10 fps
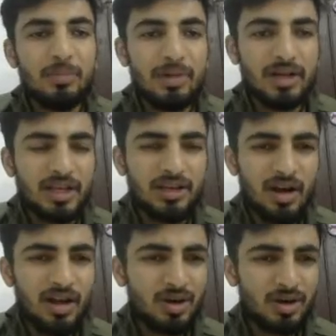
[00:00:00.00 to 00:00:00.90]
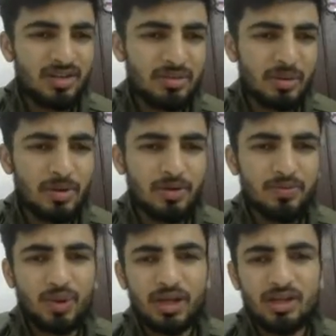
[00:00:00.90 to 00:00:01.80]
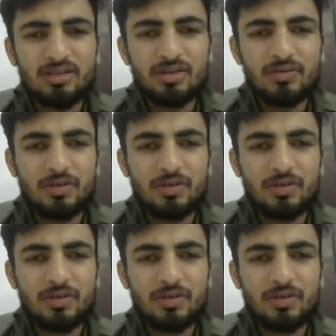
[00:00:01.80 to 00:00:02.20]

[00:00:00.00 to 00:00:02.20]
But I got some couple of queries